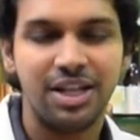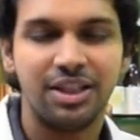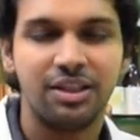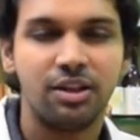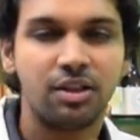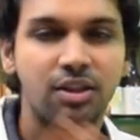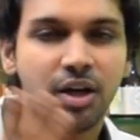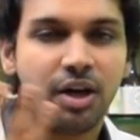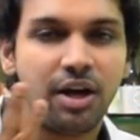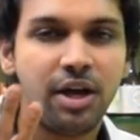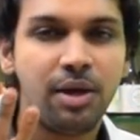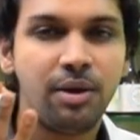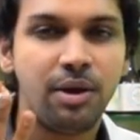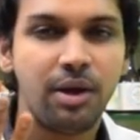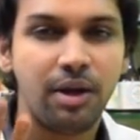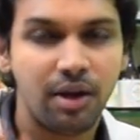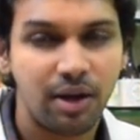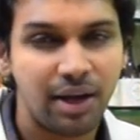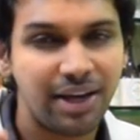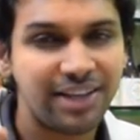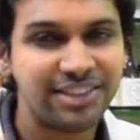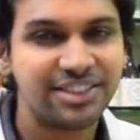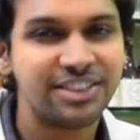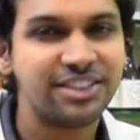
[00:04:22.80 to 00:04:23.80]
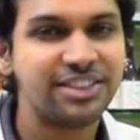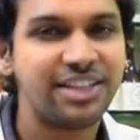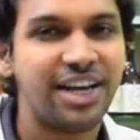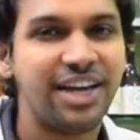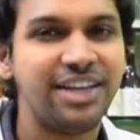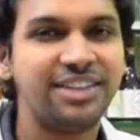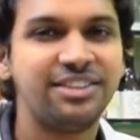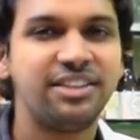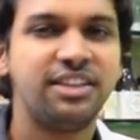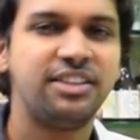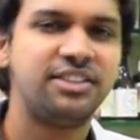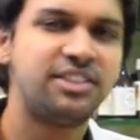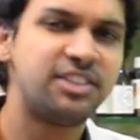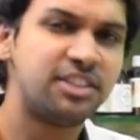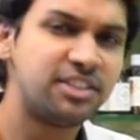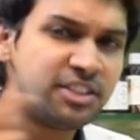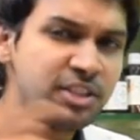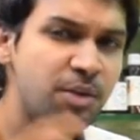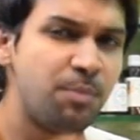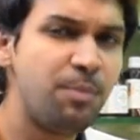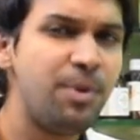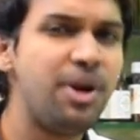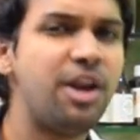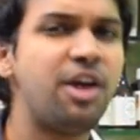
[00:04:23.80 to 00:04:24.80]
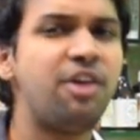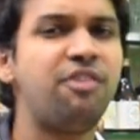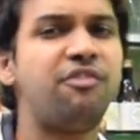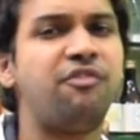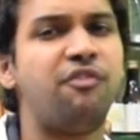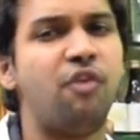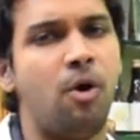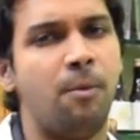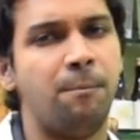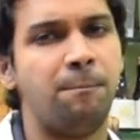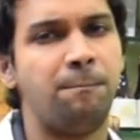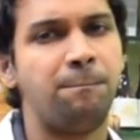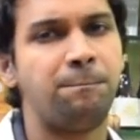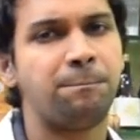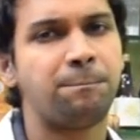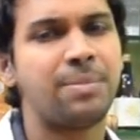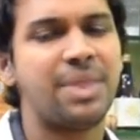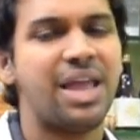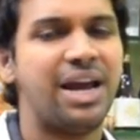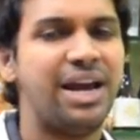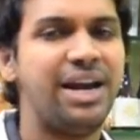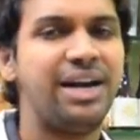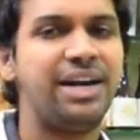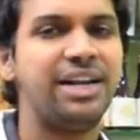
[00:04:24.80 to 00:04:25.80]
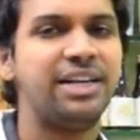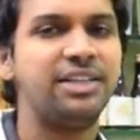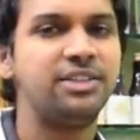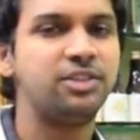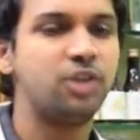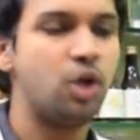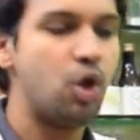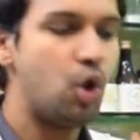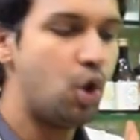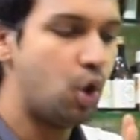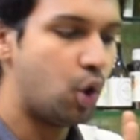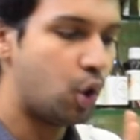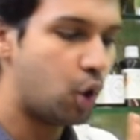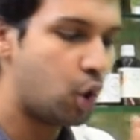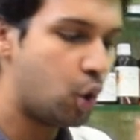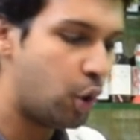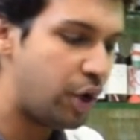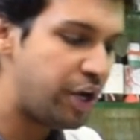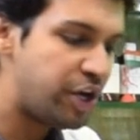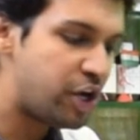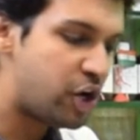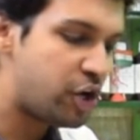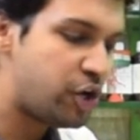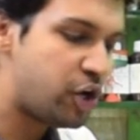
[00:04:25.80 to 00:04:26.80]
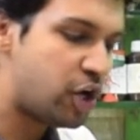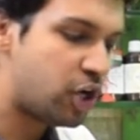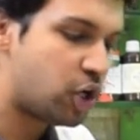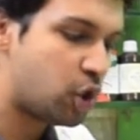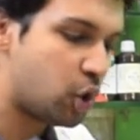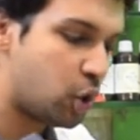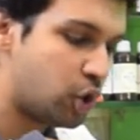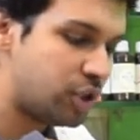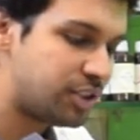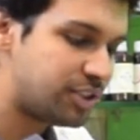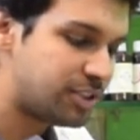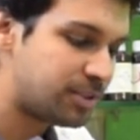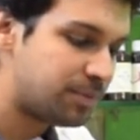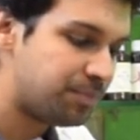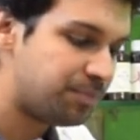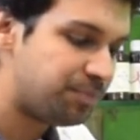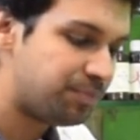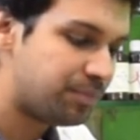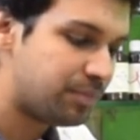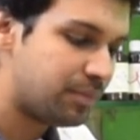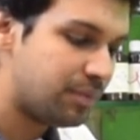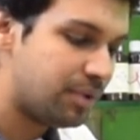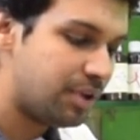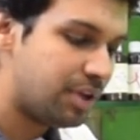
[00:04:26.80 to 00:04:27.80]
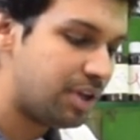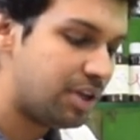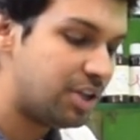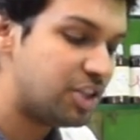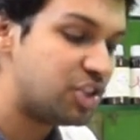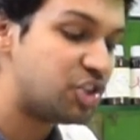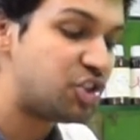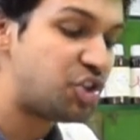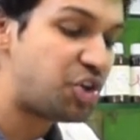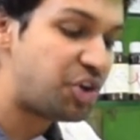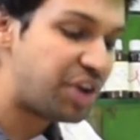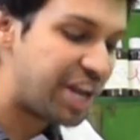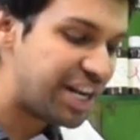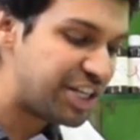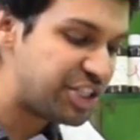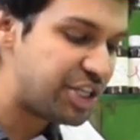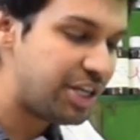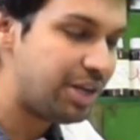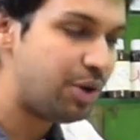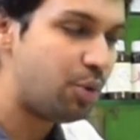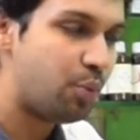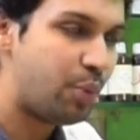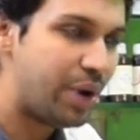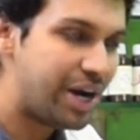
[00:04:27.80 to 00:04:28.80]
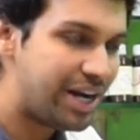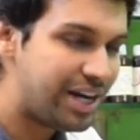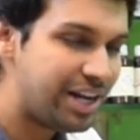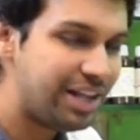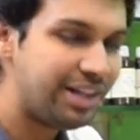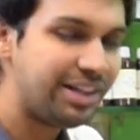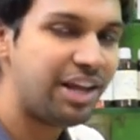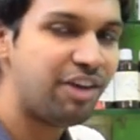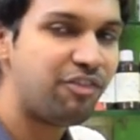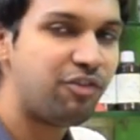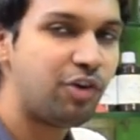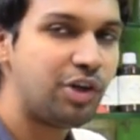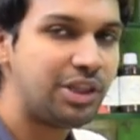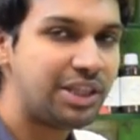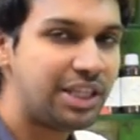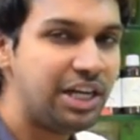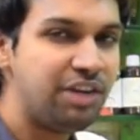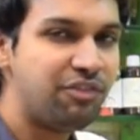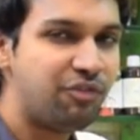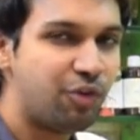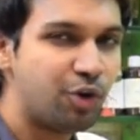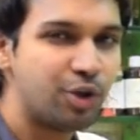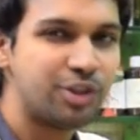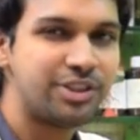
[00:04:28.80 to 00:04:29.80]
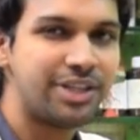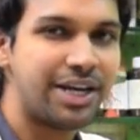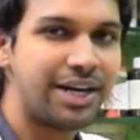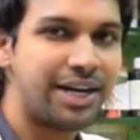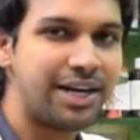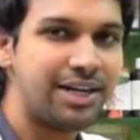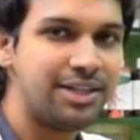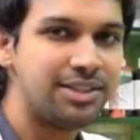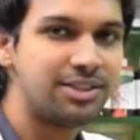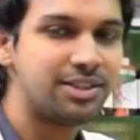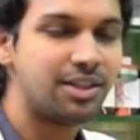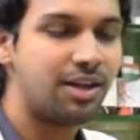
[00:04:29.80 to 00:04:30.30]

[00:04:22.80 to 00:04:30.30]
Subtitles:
The third exercise is a similar form. It is going on your toes, stretching, waiting there for 3-4 seconds,